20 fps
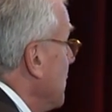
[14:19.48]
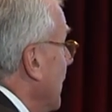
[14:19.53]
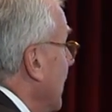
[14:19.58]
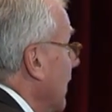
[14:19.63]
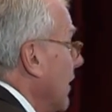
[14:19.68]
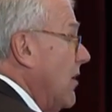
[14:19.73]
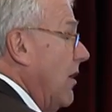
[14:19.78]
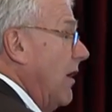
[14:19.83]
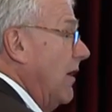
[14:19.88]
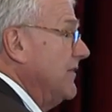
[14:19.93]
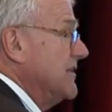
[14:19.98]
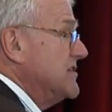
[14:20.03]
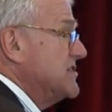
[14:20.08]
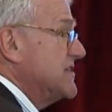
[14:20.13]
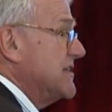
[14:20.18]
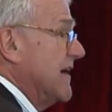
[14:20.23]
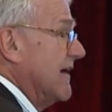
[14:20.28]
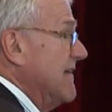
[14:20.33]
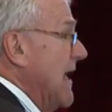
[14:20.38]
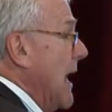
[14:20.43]
want to call this
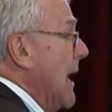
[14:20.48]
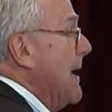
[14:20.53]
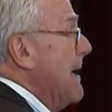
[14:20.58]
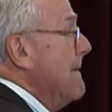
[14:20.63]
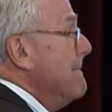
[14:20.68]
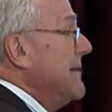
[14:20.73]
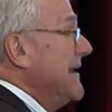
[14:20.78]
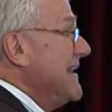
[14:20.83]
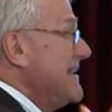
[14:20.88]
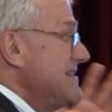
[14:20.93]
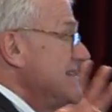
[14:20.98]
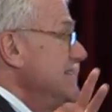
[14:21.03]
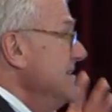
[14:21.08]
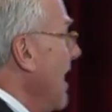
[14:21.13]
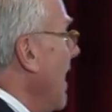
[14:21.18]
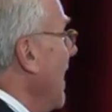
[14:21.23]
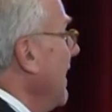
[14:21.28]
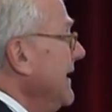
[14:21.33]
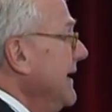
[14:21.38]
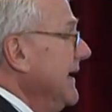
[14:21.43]
stuff, but it's
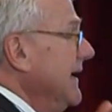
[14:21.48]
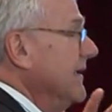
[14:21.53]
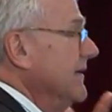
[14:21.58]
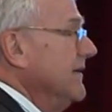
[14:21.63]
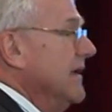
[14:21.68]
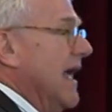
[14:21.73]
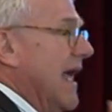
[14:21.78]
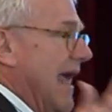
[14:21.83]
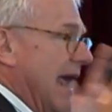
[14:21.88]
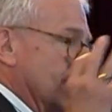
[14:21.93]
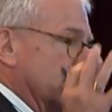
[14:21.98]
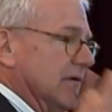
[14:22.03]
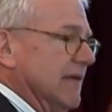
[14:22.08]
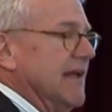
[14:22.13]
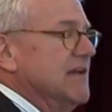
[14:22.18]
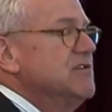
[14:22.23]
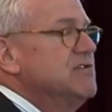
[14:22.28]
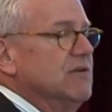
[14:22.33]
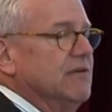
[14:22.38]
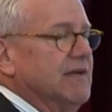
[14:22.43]
not in a
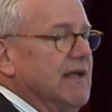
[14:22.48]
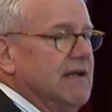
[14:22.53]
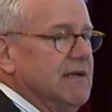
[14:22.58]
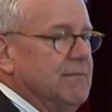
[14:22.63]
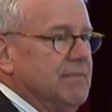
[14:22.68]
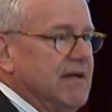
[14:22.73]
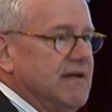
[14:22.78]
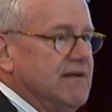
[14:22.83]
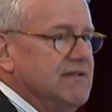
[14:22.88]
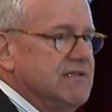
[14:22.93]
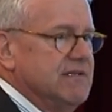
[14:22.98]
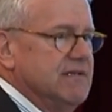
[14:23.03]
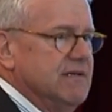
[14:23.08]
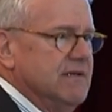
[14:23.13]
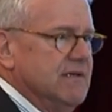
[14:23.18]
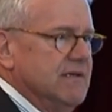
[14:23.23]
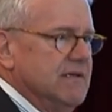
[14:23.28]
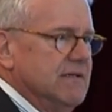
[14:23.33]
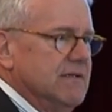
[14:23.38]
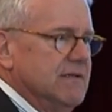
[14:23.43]
relational database.
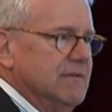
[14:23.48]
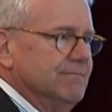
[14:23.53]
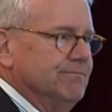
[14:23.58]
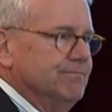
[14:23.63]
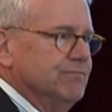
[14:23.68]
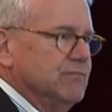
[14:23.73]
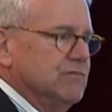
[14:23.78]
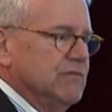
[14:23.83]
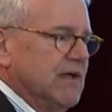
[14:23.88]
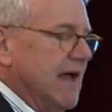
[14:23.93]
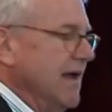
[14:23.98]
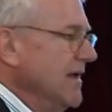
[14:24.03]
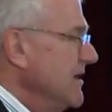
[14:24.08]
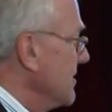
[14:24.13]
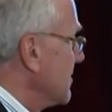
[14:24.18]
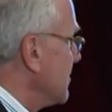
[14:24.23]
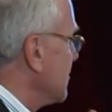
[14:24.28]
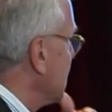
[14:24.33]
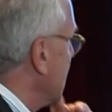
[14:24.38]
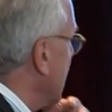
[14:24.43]
Okay,
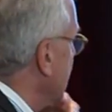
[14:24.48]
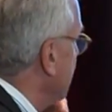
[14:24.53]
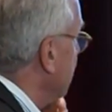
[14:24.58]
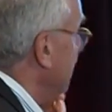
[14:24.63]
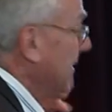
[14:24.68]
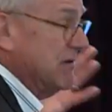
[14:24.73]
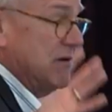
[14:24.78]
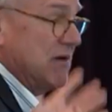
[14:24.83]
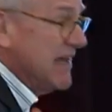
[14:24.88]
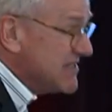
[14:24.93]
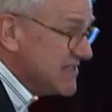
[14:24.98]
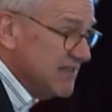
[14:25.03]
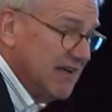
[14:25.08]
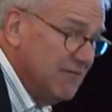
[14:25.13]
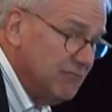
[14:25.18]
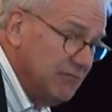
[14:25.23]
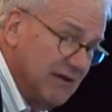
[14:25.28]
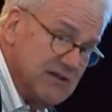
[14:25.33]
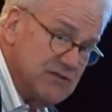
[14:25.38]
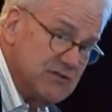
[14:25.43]
so, but I still
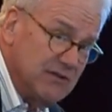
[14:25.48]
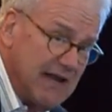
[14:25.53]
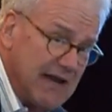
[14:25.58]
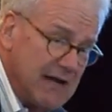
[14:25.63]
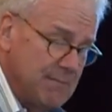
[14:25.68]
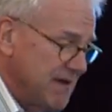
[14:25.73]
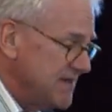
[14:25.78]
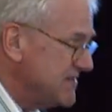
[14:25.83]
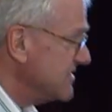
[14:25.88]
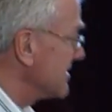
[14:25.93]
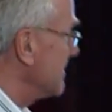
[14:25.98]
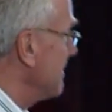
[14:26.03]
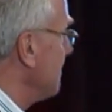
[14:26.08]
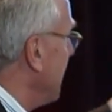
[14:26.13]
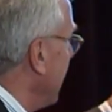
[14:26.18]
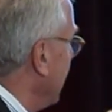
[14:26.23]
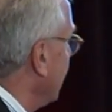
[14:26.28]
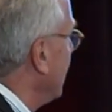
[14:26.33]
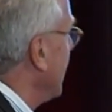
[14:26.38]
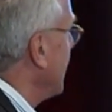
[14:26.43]
have relational databases. In
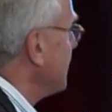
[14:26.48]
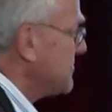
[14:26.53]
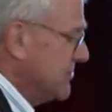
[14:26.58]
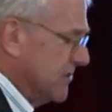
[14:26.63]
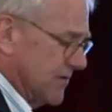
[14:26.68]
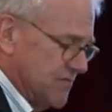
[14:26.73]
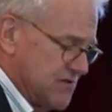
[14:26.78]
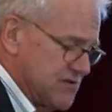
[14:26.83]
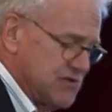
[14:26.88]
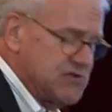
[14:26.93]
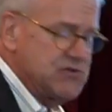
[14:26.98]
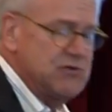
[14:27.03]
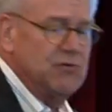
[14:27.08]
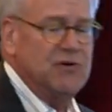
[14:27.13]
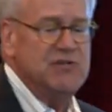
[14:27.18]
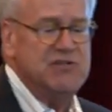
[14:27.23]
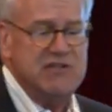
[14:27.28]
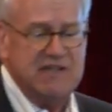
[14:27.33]
mainframe servers and storage,